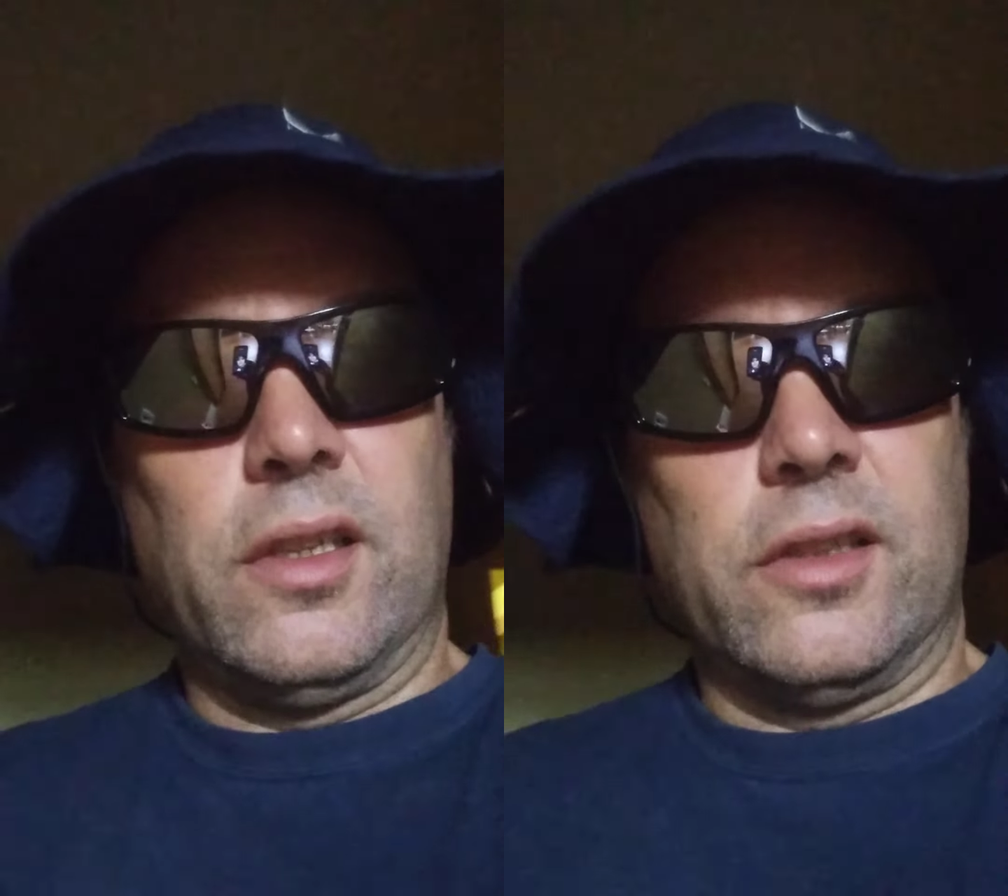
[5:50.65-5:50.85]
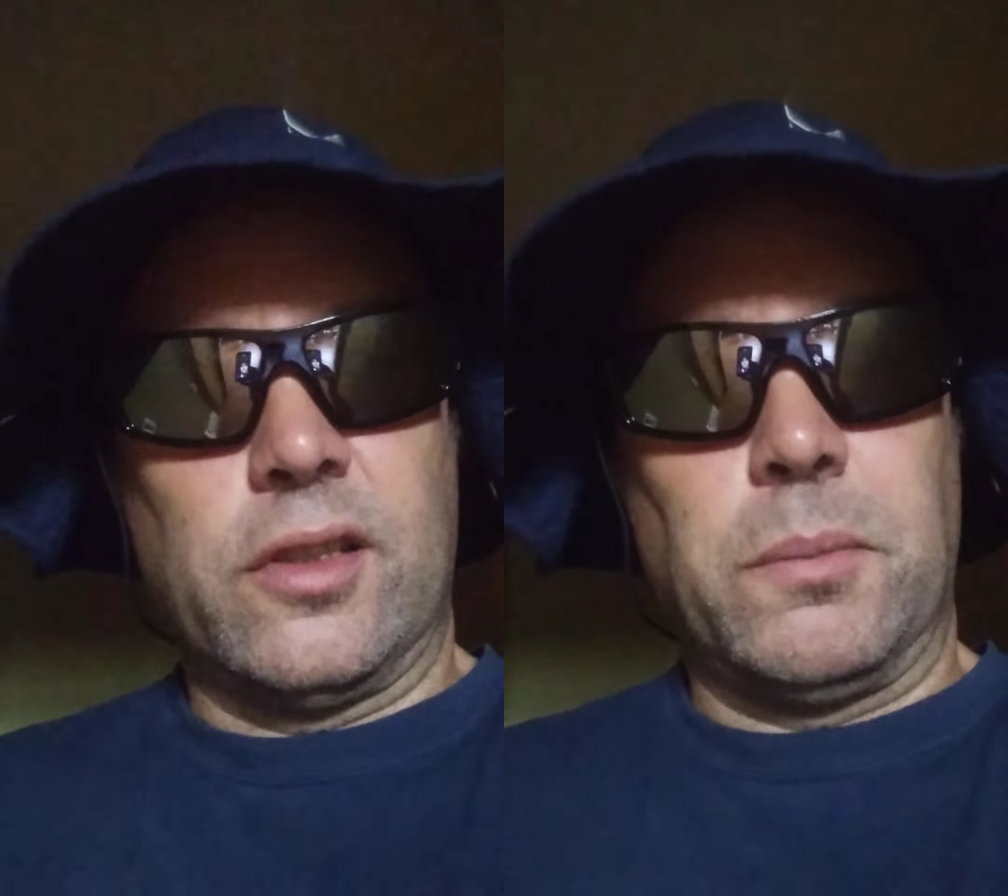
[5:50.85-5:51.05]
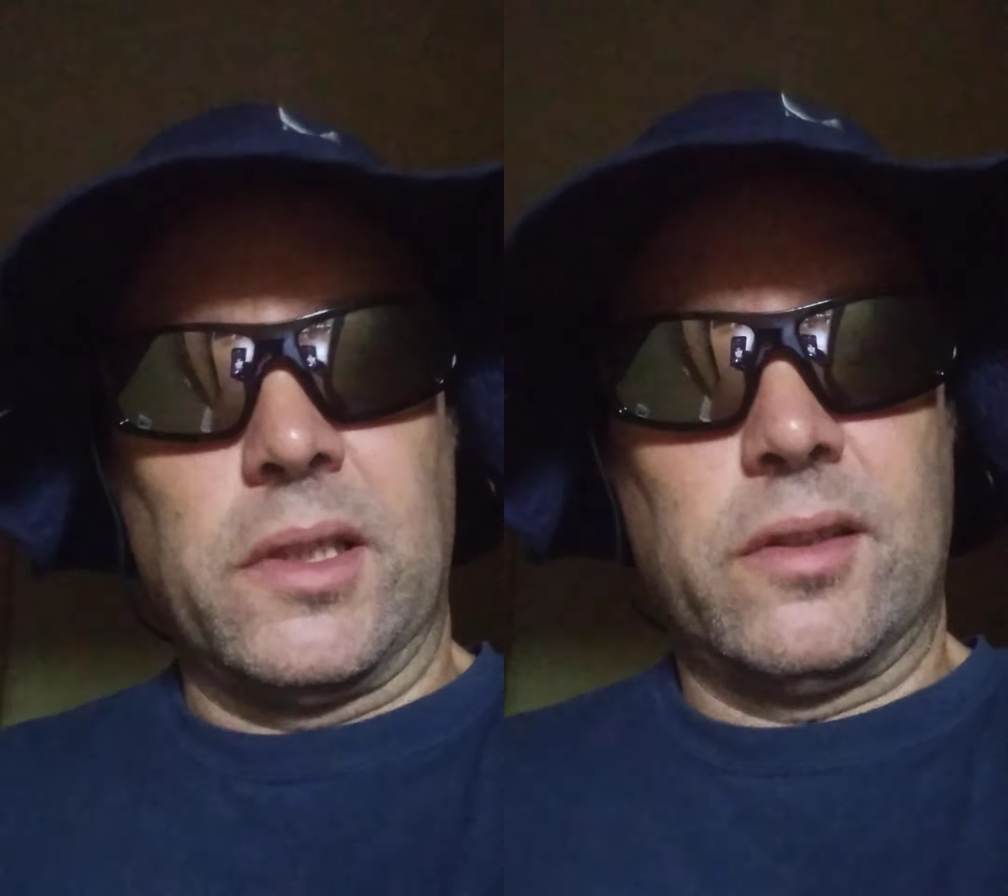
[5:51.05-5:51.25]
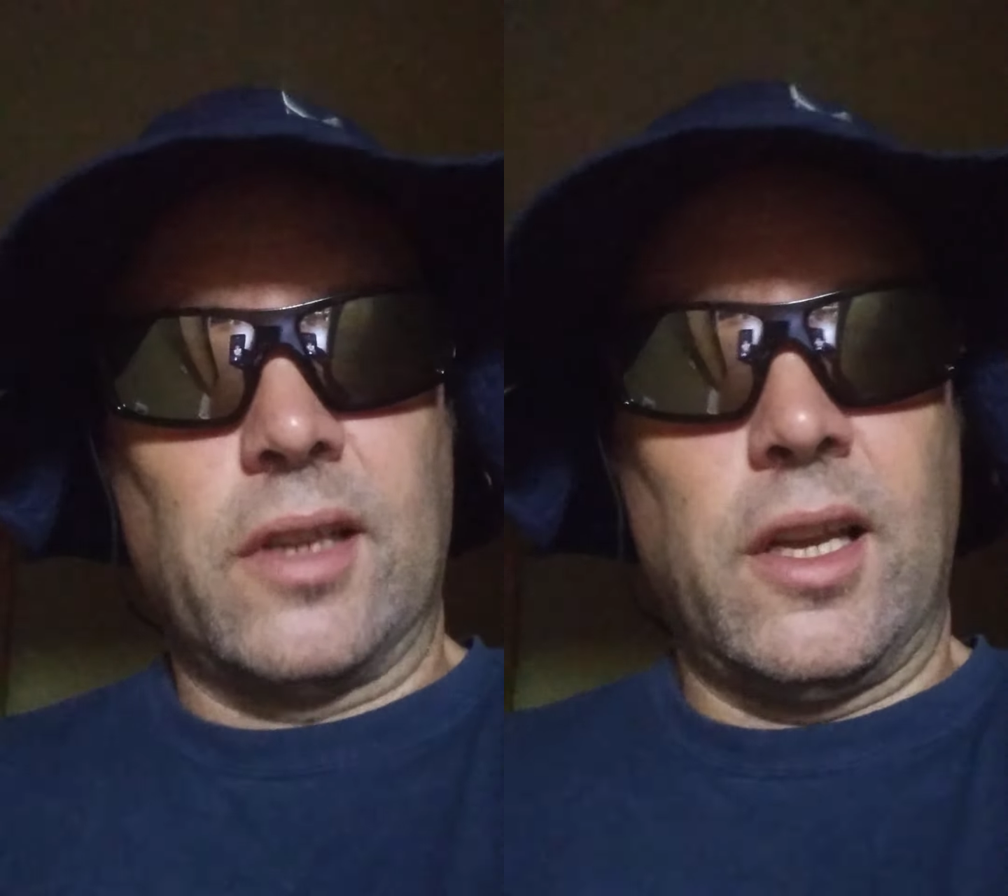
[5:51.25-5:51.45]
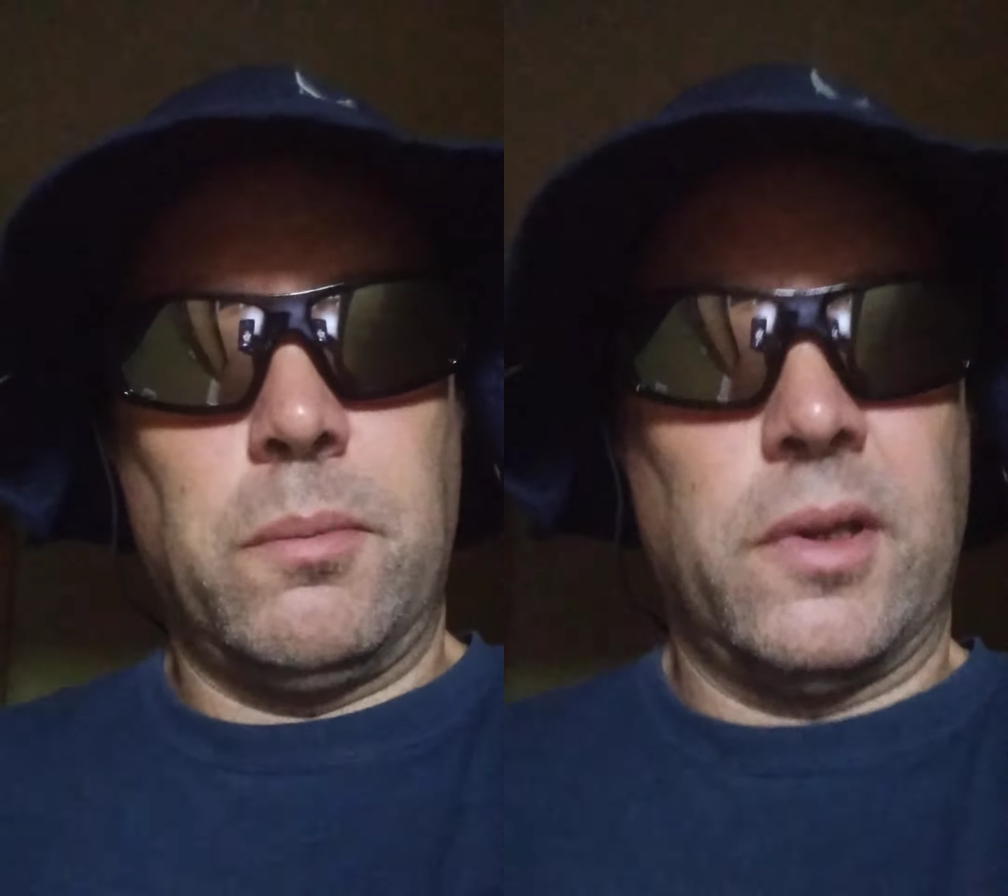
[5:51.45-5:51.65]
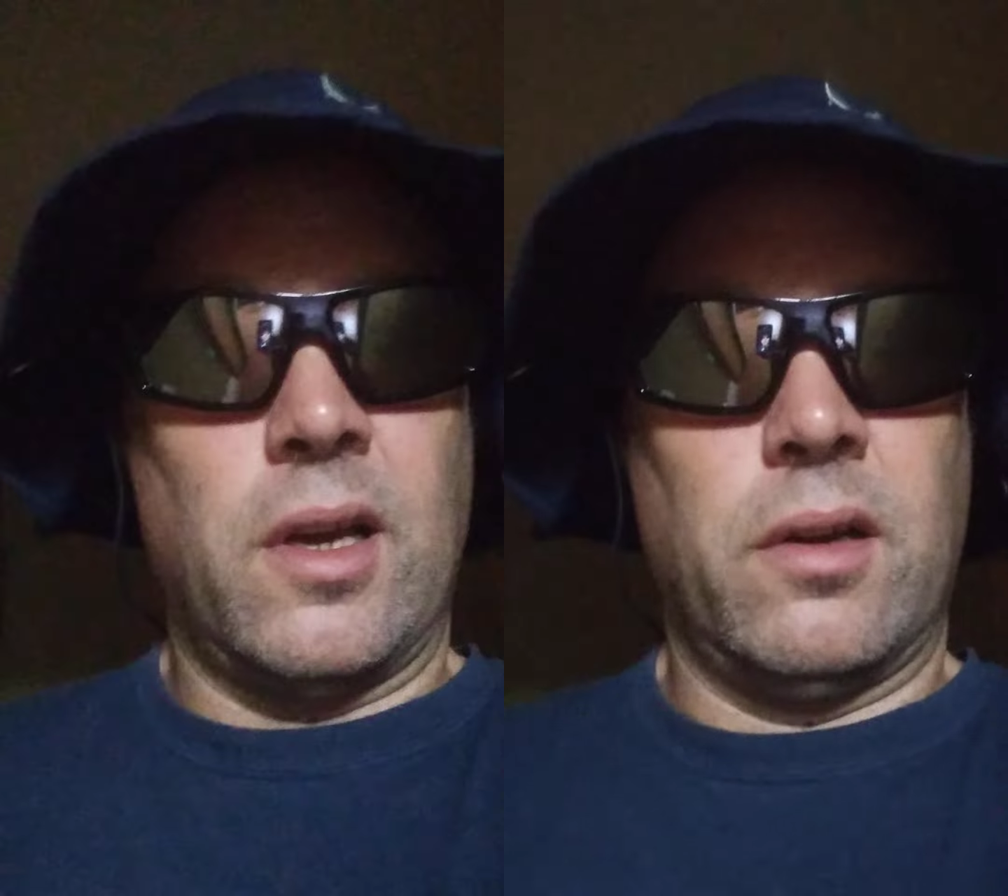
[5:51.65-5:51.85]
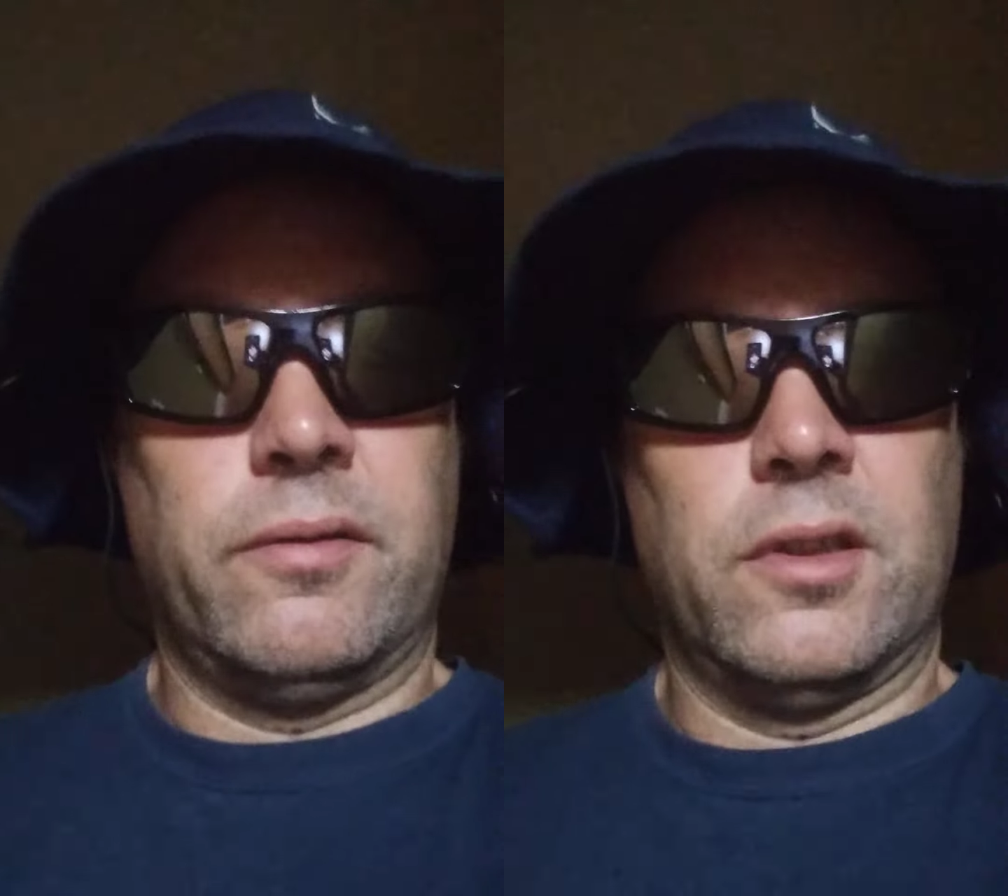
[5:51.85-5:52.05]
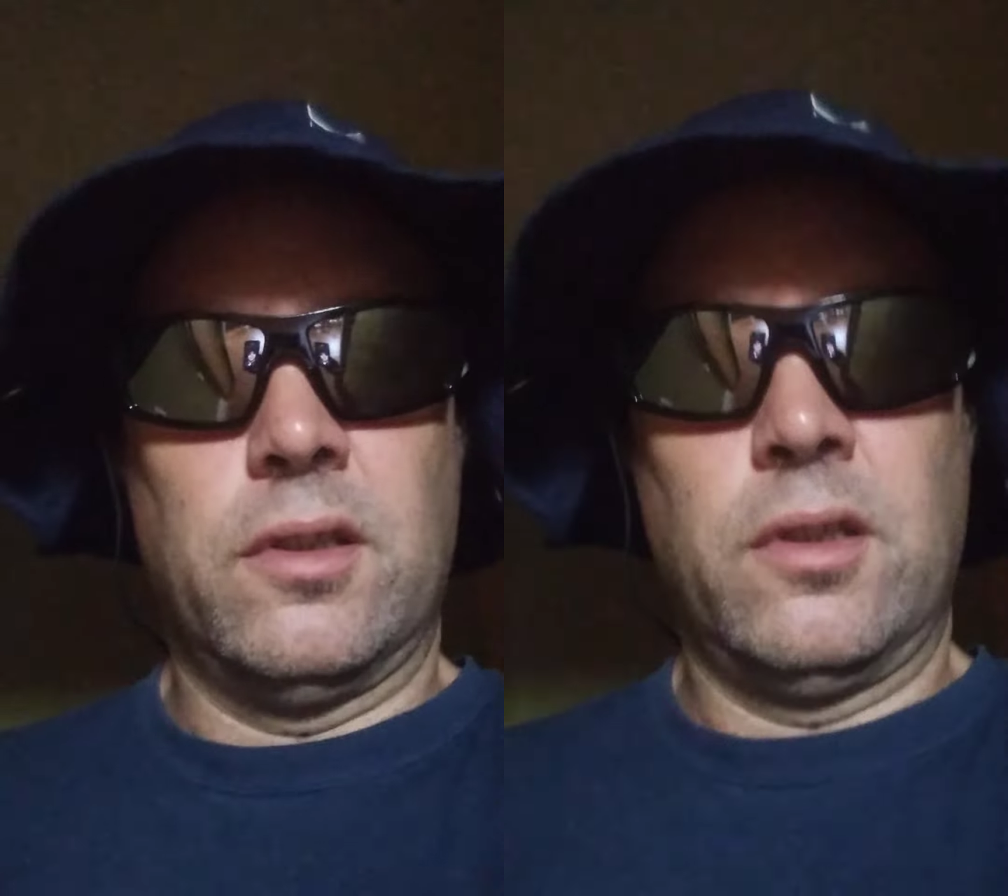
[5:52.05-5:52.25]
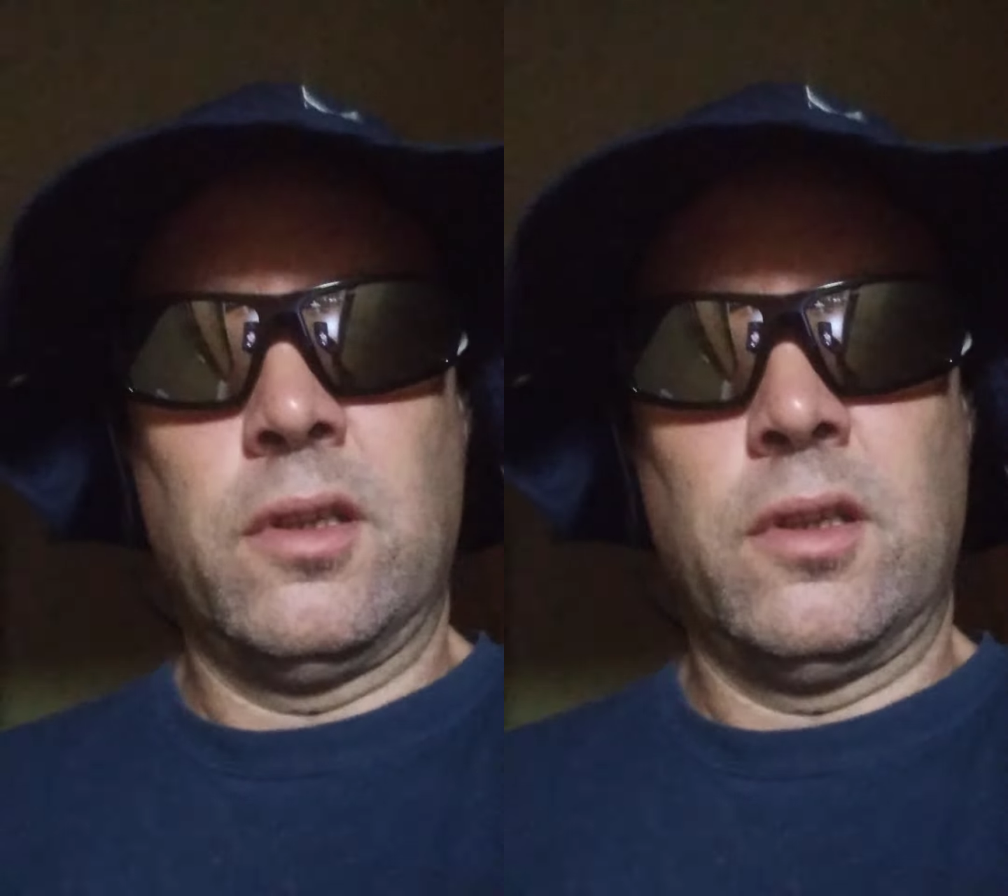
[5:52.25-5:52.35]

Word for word: some excitement out of it